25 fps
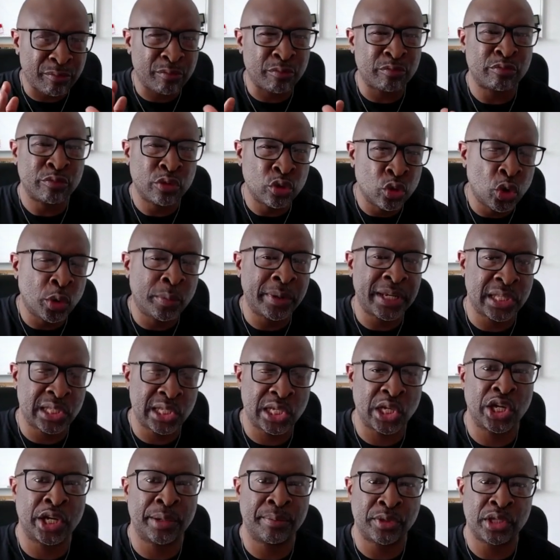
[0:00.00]
normally
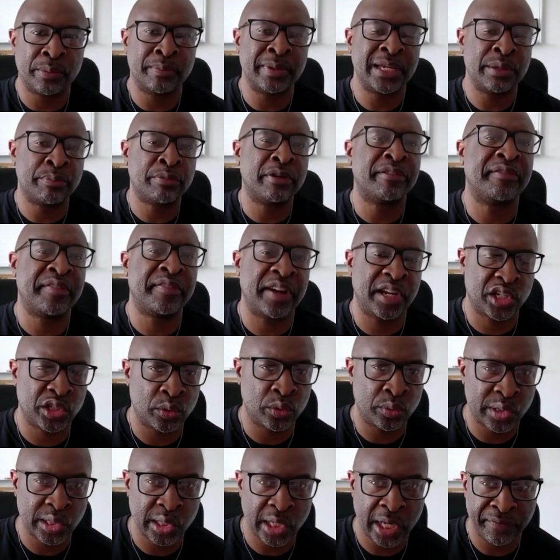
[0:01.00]
term to be
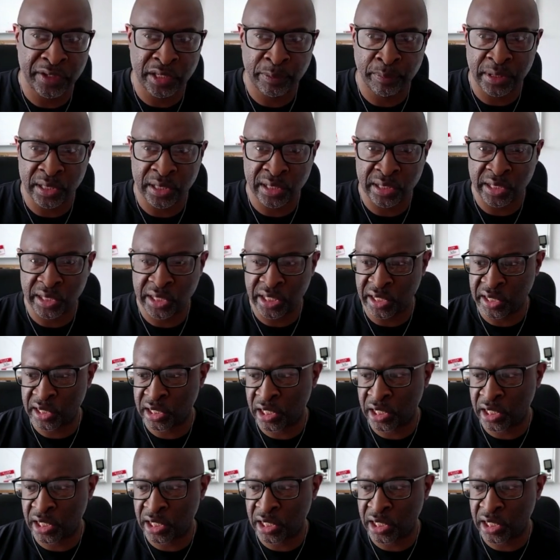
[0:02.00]
professional service businesses.